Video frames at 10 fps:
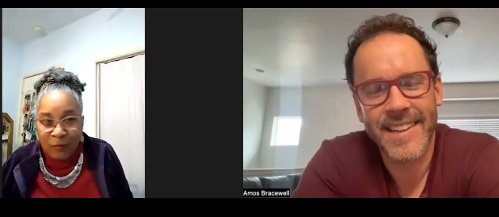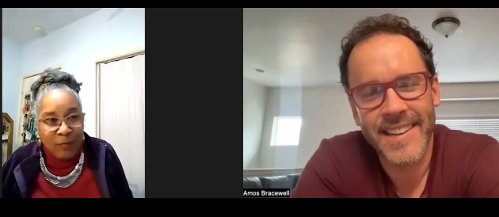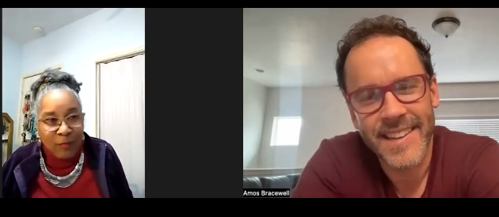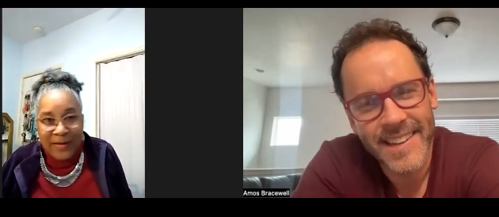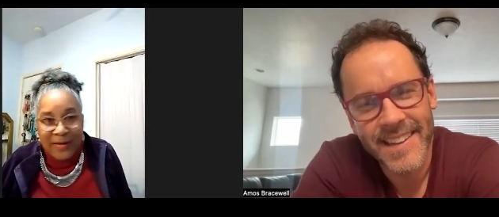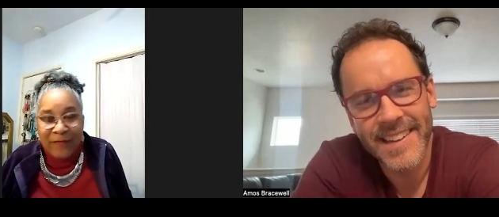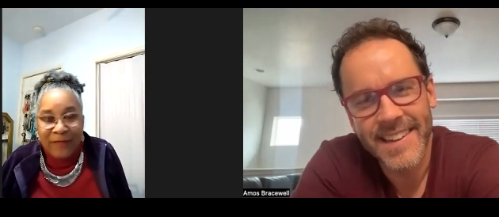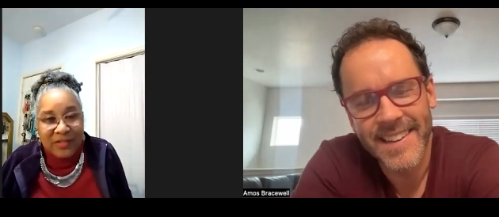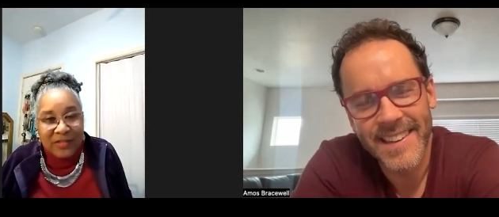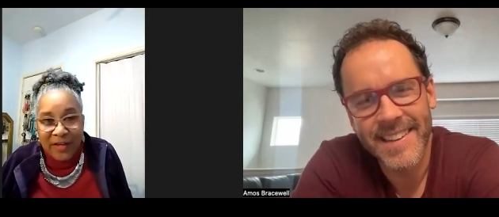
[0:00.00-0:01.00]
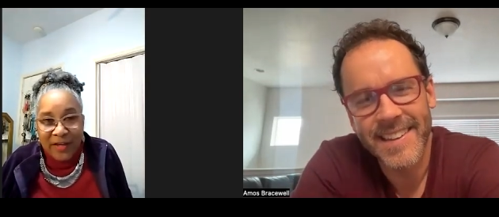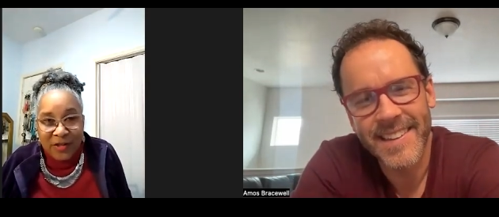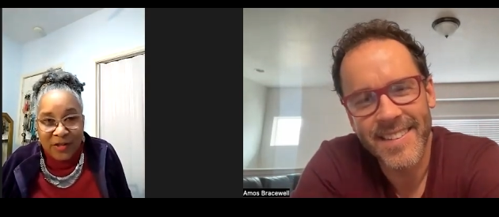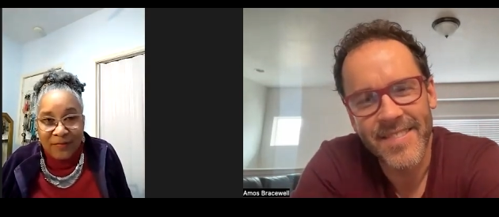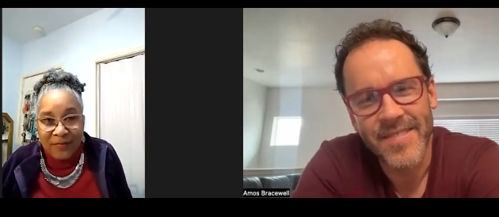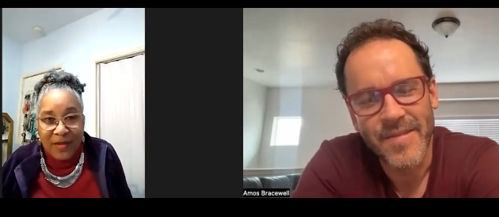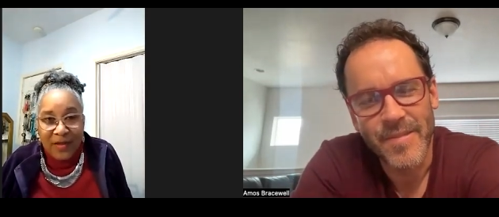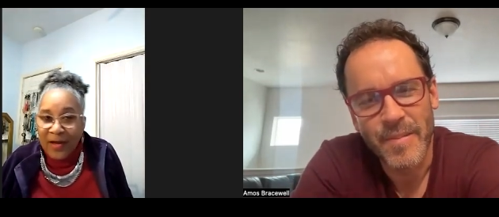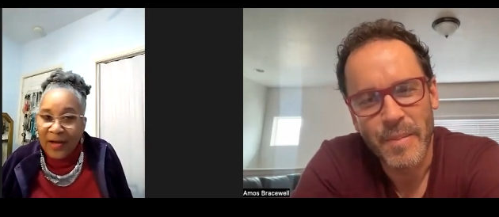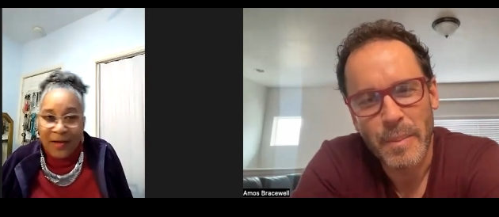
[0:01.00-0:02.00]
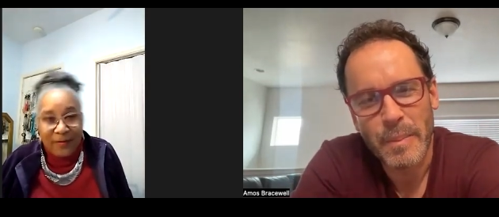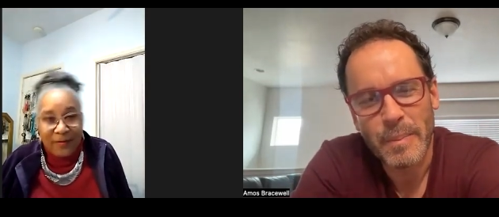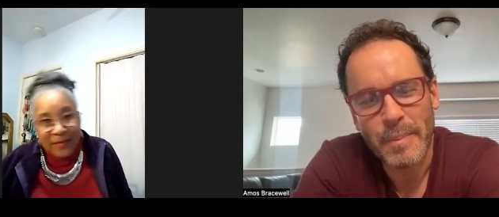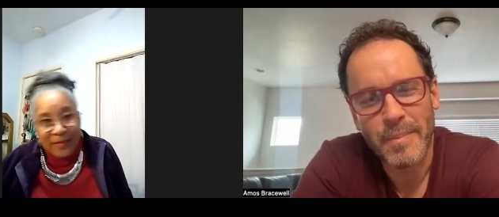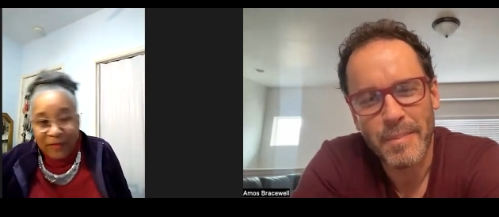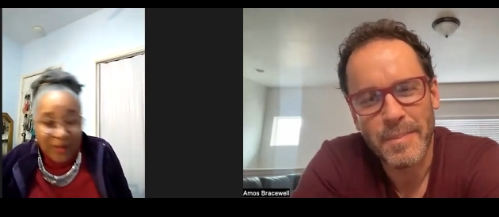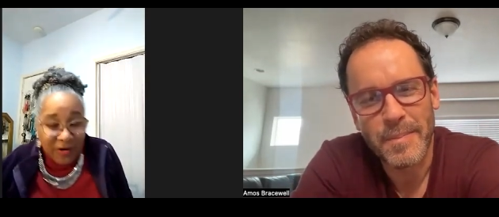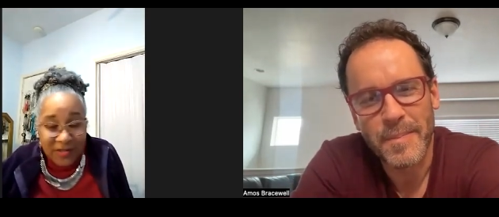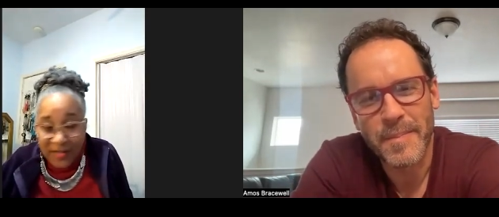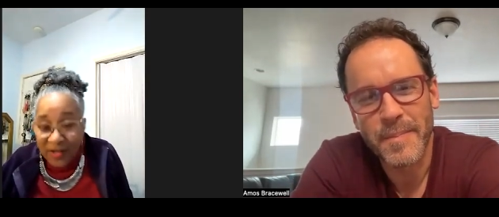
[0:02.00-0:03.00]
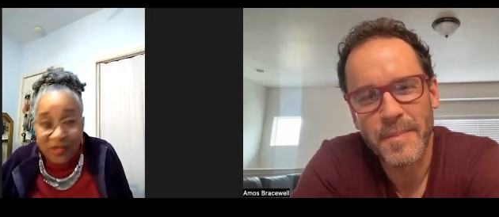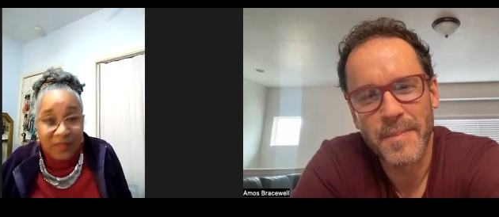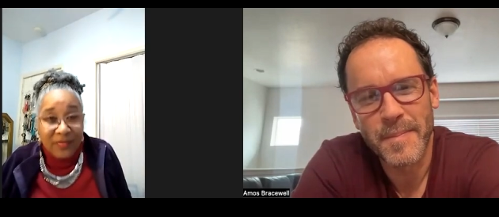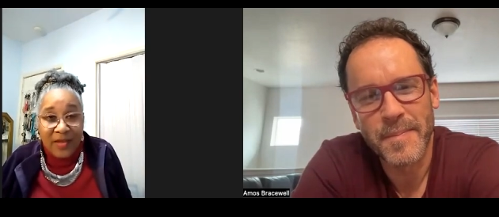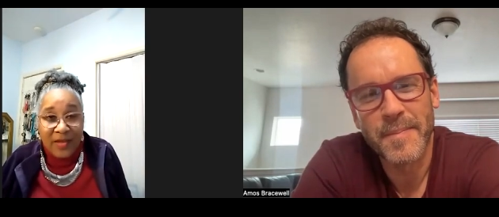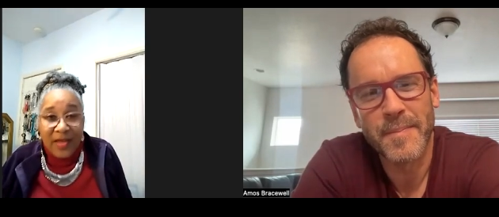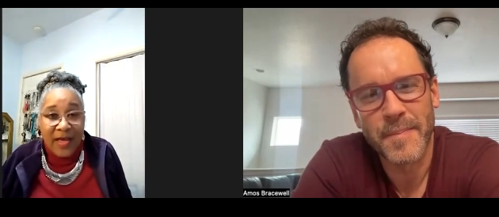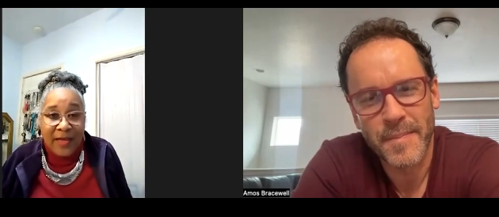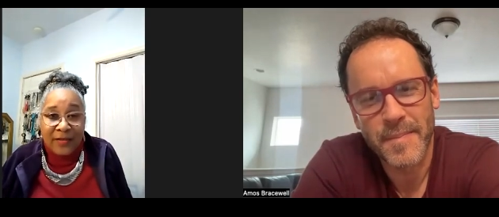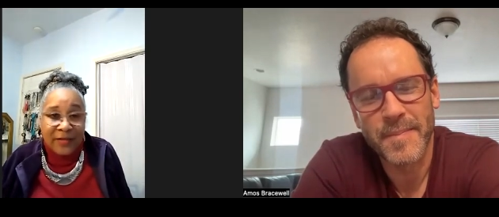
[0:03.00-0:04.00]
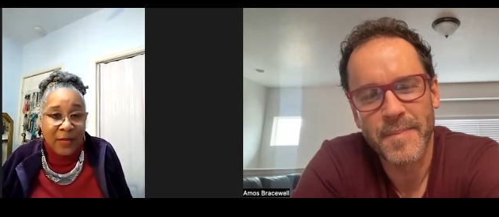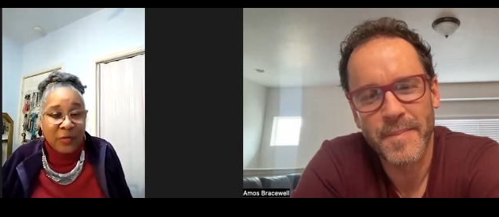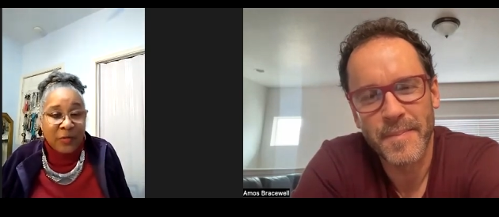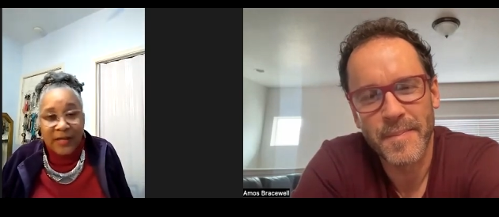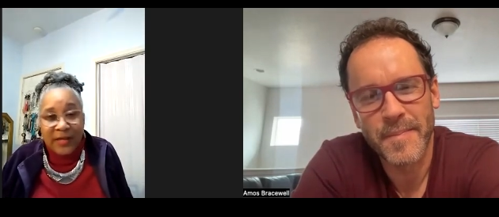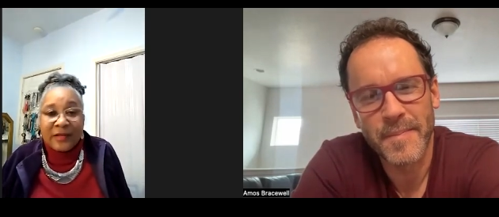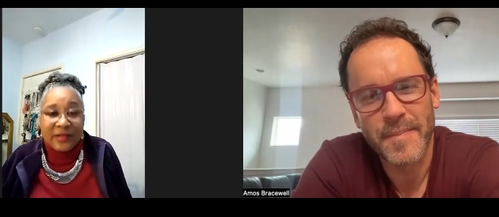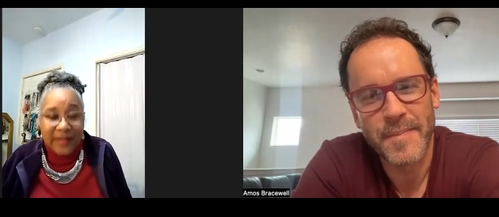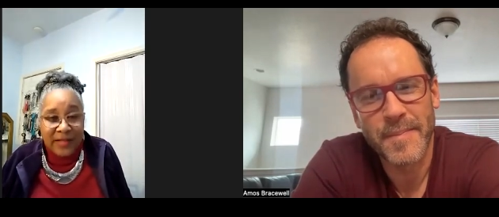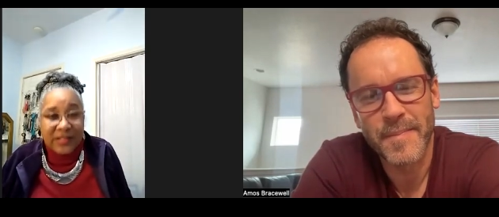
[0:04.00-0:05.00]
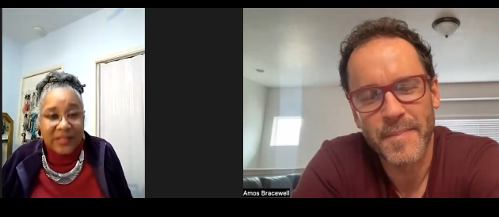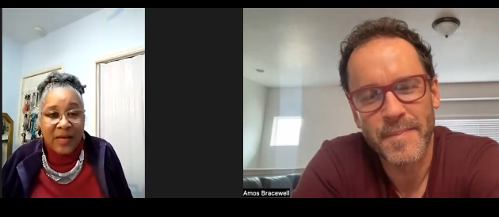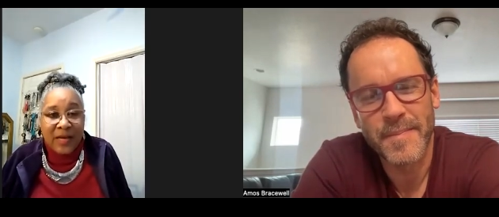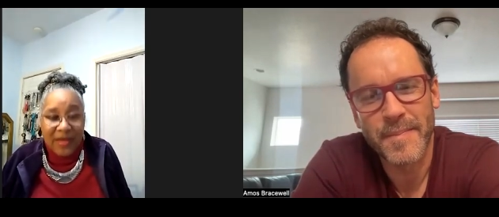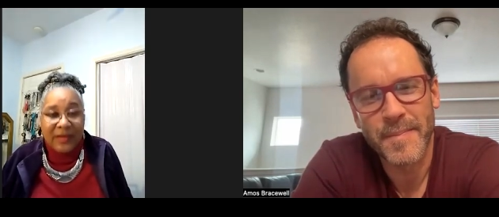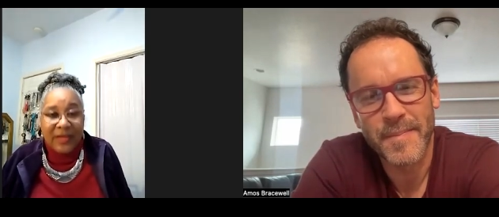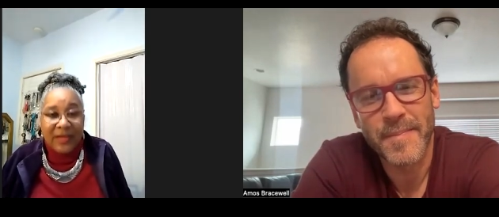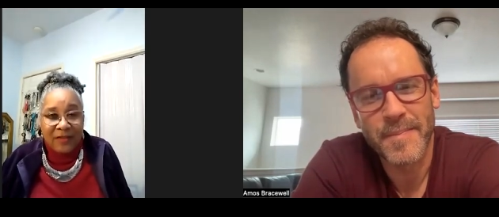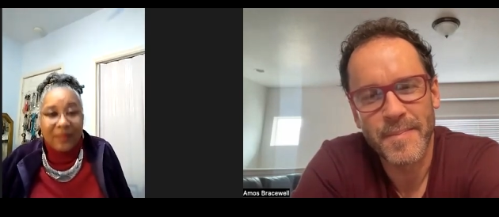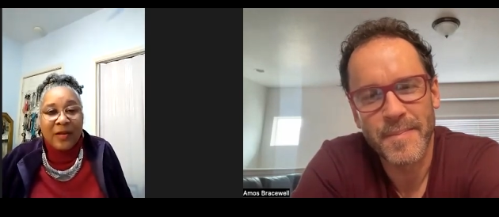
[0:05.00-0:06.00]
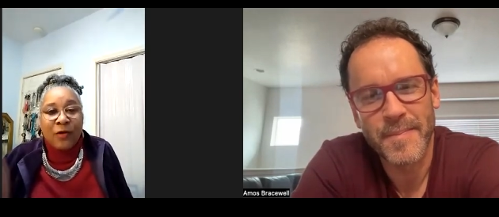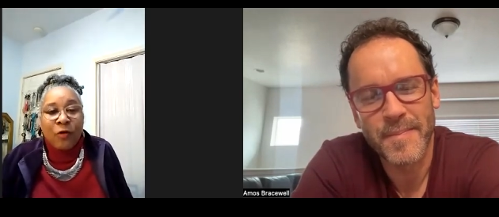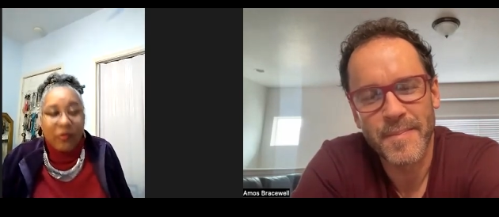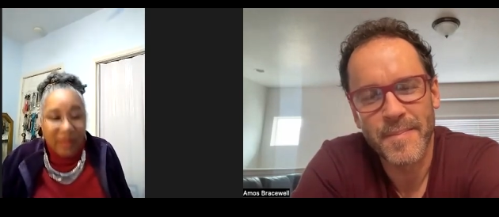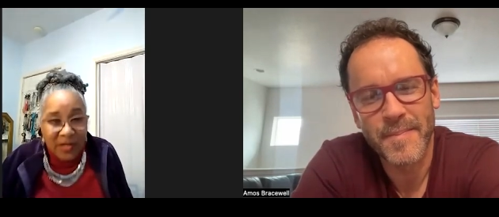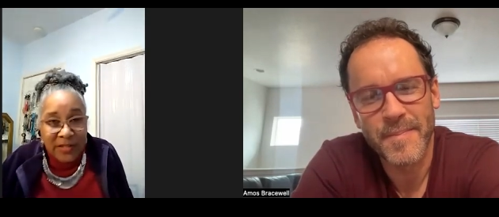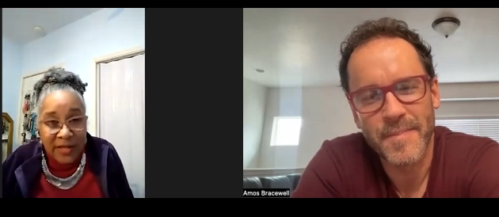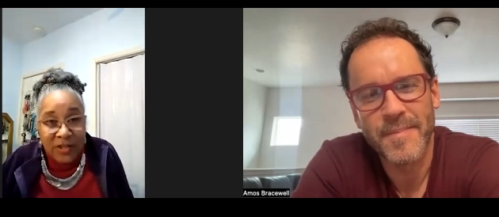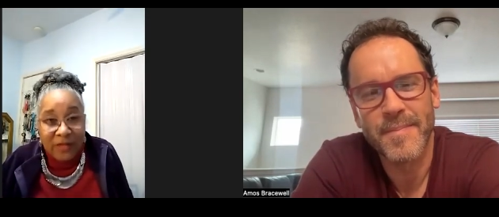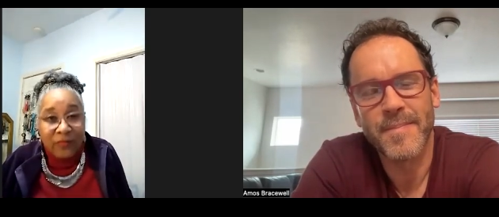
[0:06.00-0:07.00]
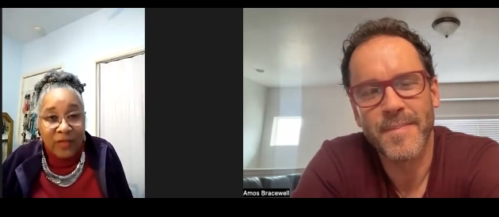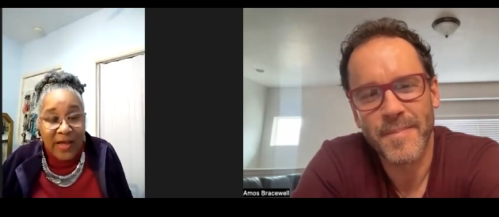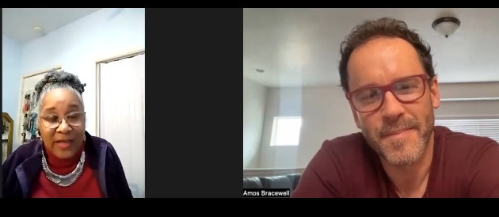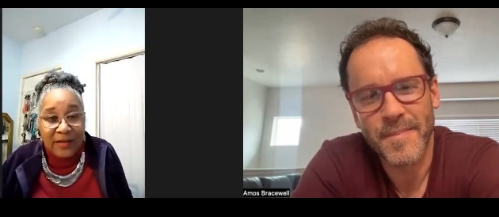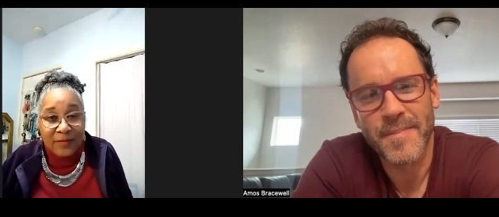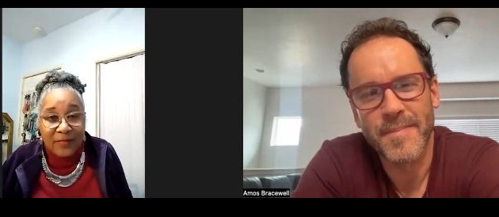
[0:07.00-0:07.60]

Speaker 1: naval station, uh, Naval Air Station, and they would take cadets up and give them an orientation flight.